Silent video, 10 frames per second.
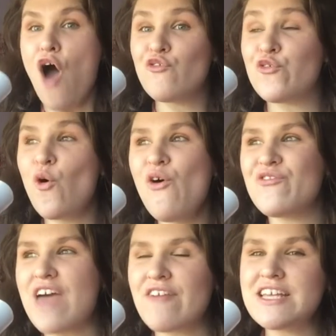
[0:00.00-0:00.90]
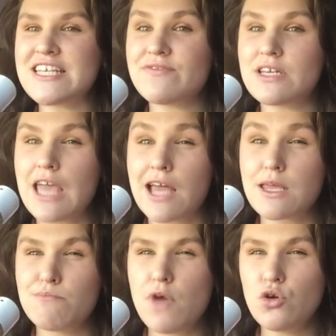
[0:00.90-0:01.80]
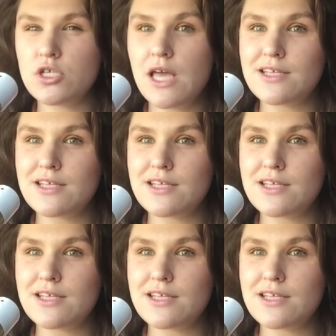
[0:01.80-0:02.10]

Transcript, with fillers: Four very different yet emotionally